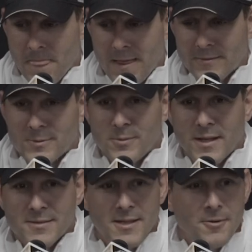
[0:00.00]
have some
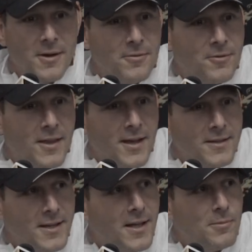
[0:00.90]
days to get ready for that
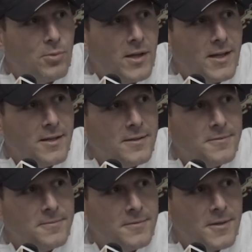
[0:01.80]
and get on a plane
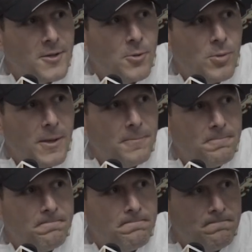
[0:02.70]
and go play them.